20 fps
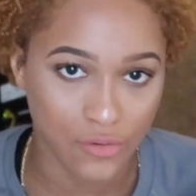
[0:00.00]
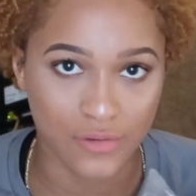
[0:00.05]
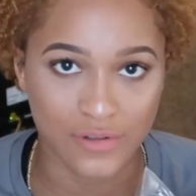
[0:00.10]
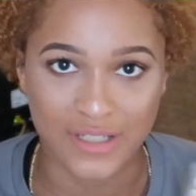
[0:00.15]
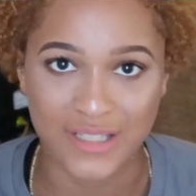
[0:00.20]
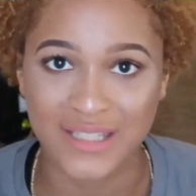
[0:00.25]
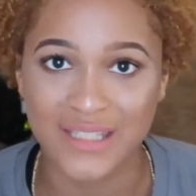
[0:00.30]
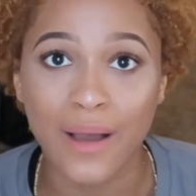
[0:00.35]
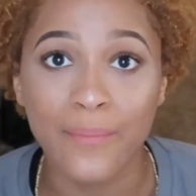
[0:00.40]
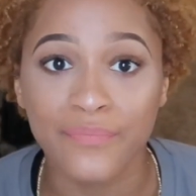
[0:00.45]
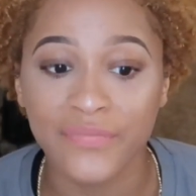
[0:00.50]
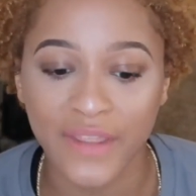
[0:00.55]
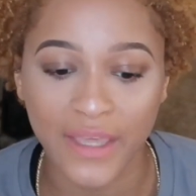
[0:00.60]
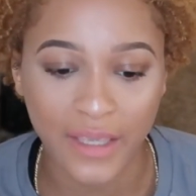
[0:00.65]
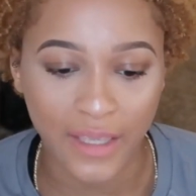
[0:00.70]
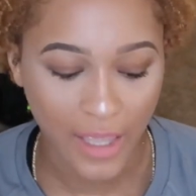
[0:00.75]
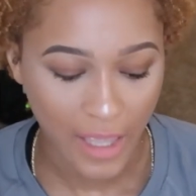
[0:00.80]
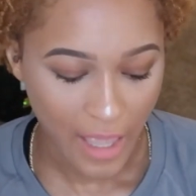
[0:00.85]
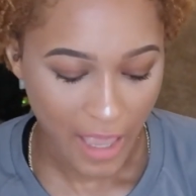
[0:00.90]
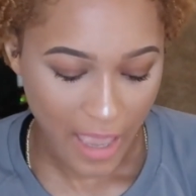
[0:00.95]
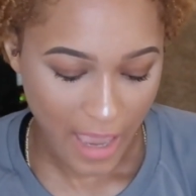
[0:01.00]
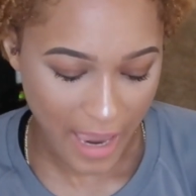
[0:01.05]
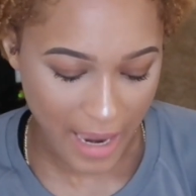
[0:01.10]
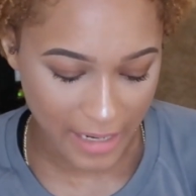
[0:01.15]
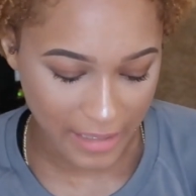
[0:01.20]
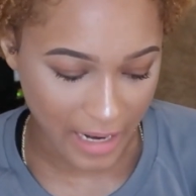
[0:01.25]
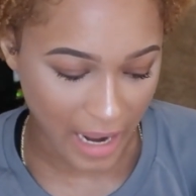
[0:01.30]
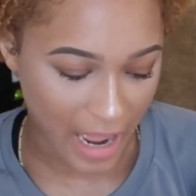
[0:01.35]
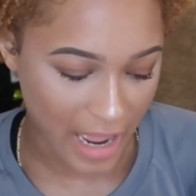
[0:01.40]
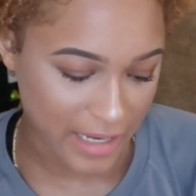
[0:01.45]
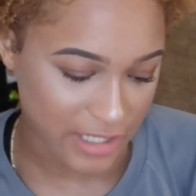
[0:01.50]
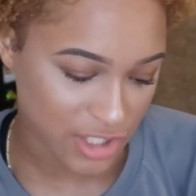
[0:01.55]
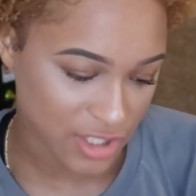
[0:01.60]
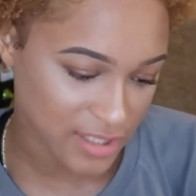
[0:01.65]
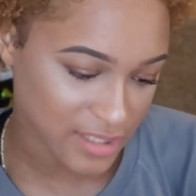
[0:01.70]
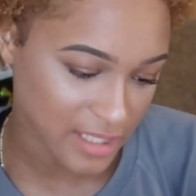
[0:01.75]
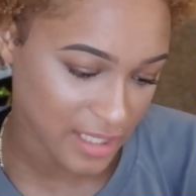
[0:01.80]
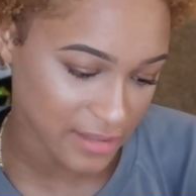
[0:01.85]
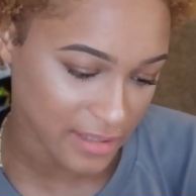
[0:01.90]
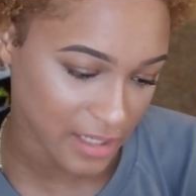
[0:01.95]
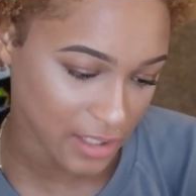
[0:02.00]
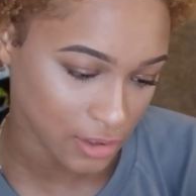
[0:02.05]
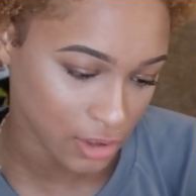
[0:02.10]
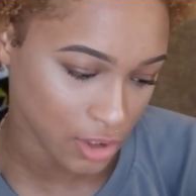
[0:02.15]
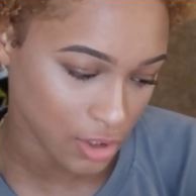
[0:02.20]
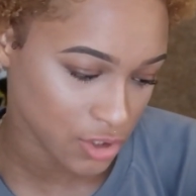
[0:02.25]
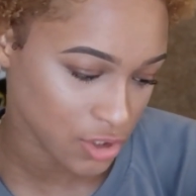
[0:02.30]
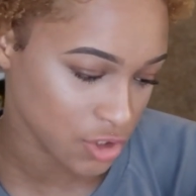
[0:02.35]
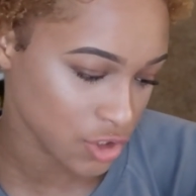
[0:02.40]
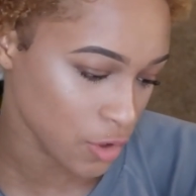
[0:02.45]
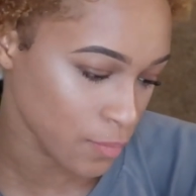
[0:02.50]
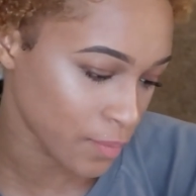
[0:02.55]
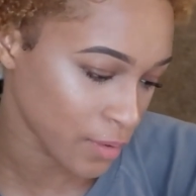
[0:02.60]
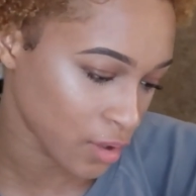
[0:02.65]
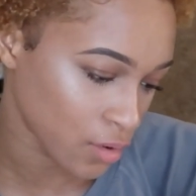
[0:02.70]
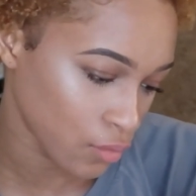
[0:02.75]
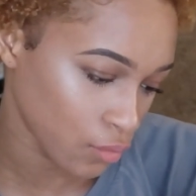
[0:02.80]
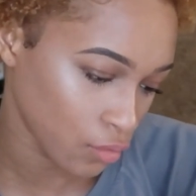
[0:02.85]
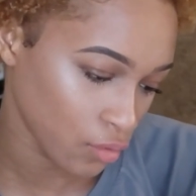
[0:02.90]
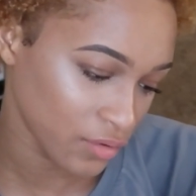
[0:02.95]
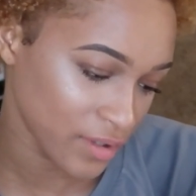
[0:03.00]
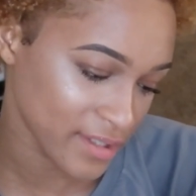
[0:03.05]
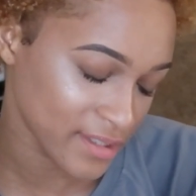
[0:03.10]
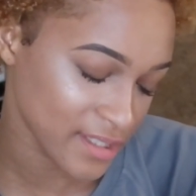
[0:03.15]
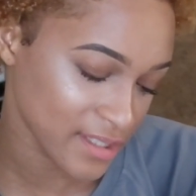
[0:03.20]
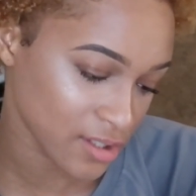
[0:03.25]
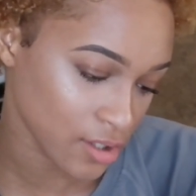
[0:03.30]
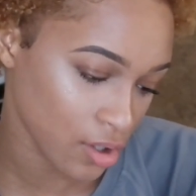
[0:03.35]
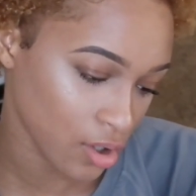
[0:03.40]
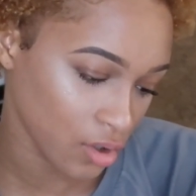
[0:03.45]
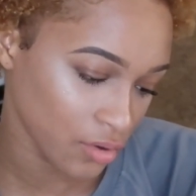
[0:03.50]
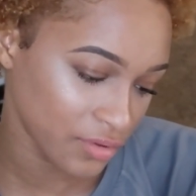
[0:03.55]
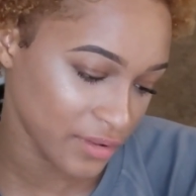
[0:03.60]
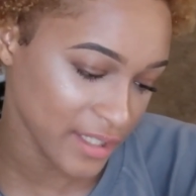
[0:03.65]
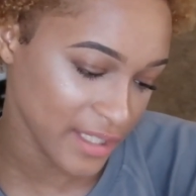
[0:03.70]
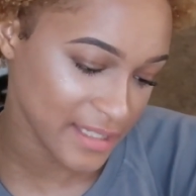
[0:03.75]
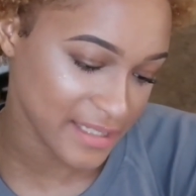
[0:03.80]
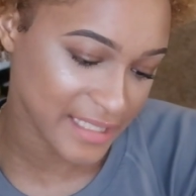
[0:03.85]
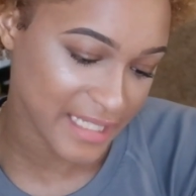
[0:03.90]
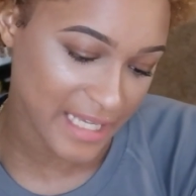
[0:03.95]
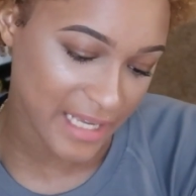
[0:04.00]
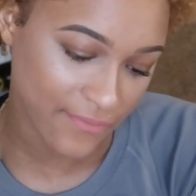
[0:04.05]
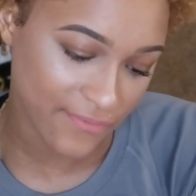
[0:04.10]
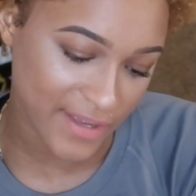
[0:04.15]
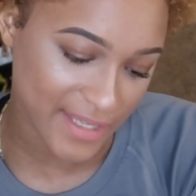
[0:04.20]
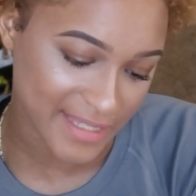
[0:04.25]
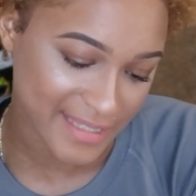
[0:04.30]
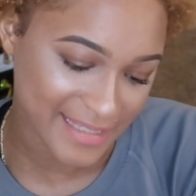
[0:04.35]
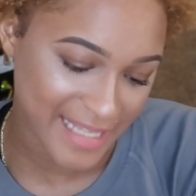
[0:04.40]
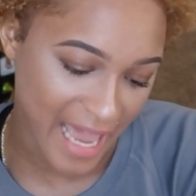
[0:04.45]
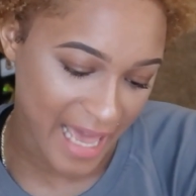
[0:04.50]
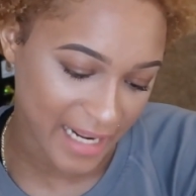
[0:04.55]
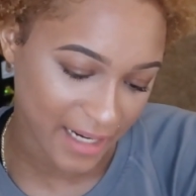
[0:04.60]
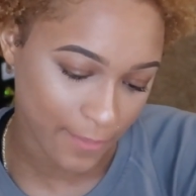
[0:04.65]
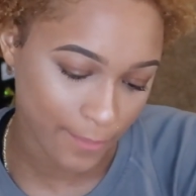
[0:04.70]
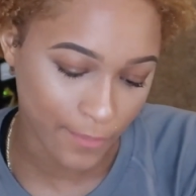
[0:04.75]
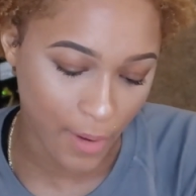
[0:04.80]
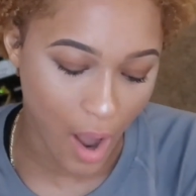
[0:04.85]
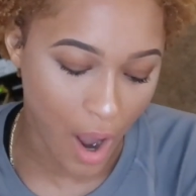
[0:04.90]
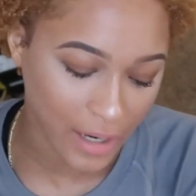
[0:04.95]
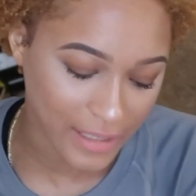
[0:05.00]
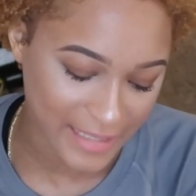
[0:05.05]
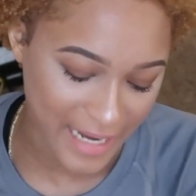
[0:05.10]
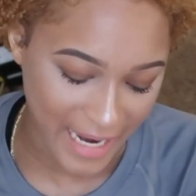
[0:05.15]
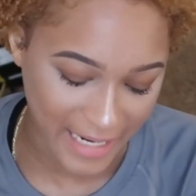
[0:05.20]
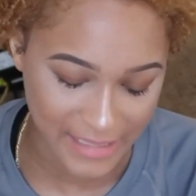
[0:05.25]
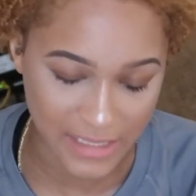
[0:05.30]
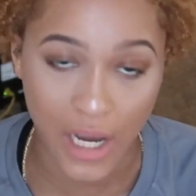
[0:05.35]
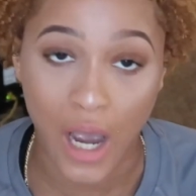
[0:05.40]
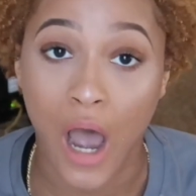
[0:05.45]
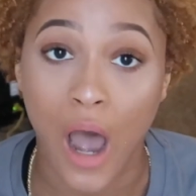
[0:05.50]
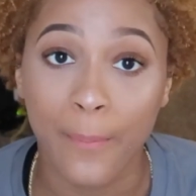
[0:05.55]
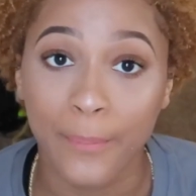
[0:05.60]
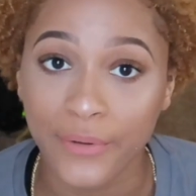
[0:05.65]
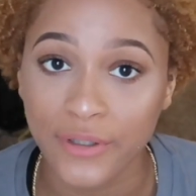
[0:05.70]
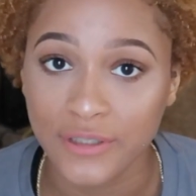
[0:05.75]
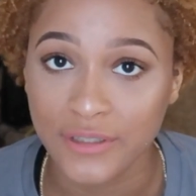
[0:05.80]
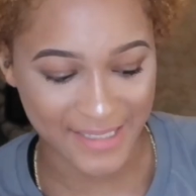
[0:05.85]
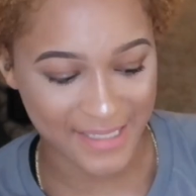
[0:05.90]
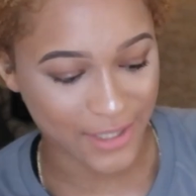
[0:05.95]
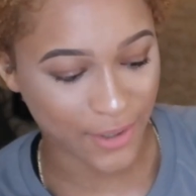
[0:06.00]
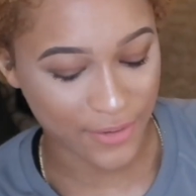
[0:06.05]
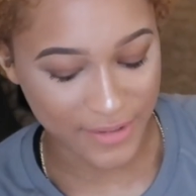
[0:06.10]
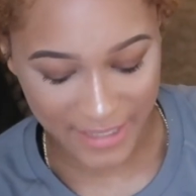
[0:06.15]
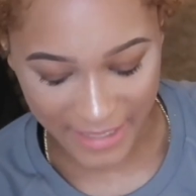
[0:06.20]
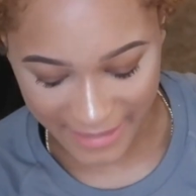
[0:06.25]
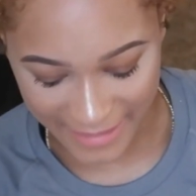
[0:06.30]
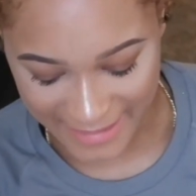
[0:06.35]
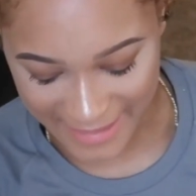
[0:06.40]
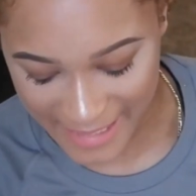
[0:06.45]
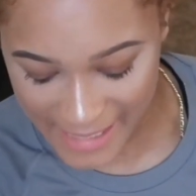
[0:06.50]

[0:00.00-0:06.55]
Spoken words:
or something, and I just think that it looks super cool. This is called the TV Static mock neck top, so it's like a